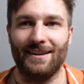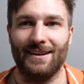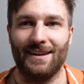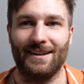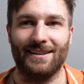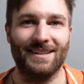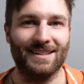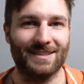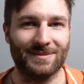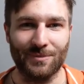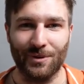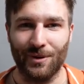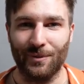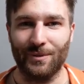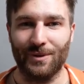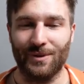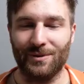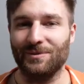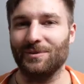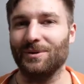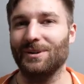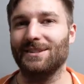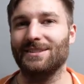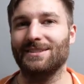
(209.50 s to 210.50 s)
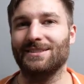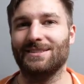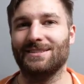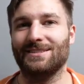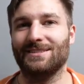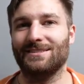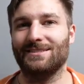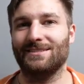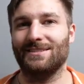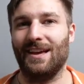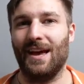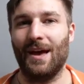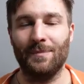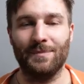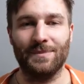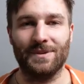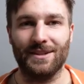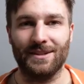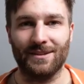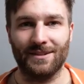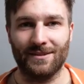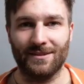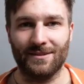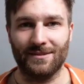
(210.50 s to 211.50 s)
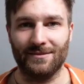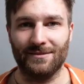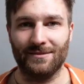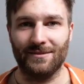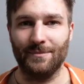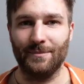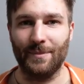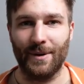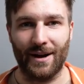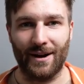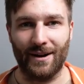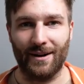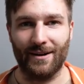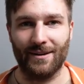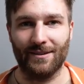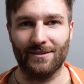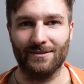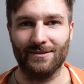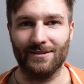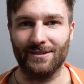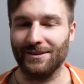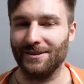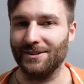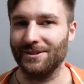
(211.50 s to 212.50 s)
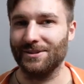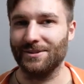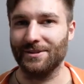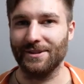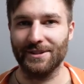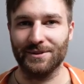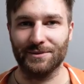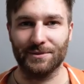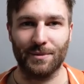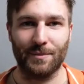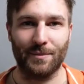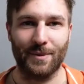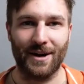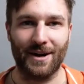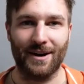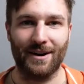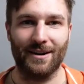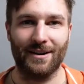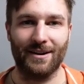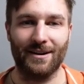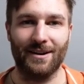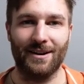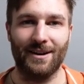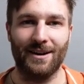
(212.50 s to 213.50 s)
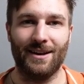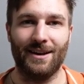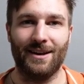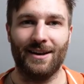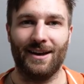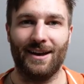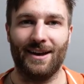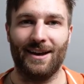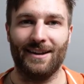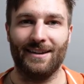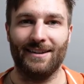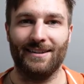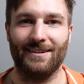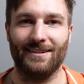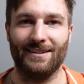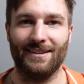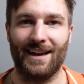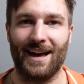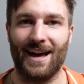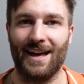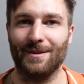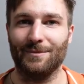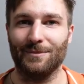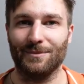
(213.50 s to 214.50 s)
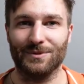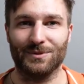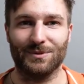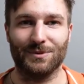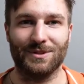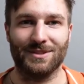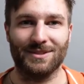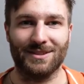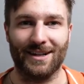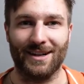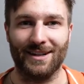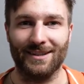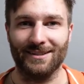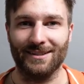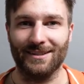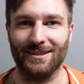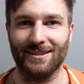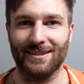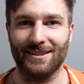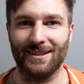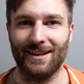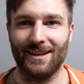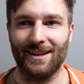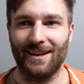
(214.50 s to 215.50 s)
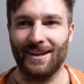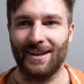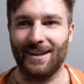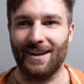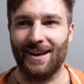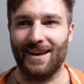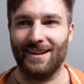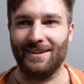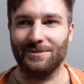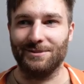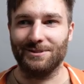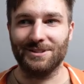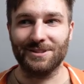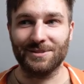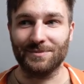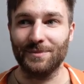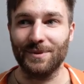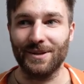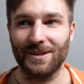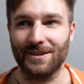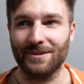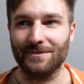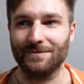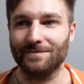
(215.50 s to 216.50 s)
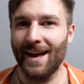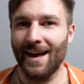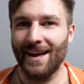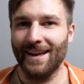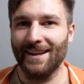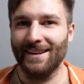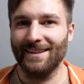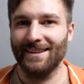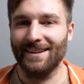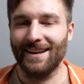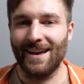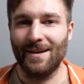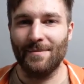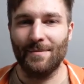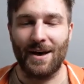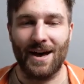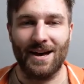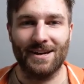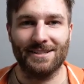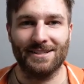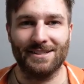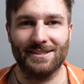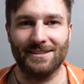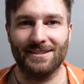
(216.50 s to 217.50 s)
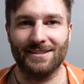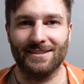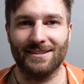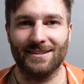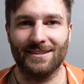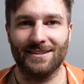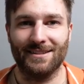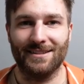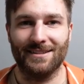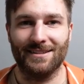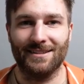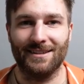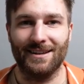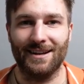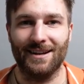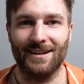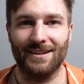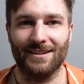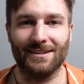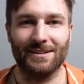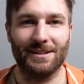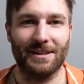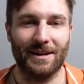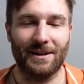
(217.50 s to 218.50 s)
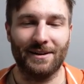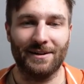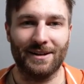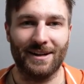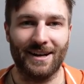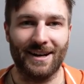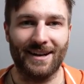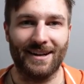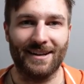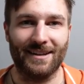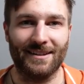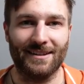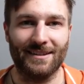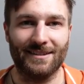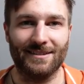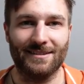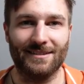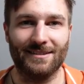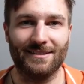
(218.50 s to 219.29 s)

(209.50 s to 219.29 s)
at this moment was empty and bare, and all the trees were bare, and the animals were silent, and it was just me. And I imagined Claire and I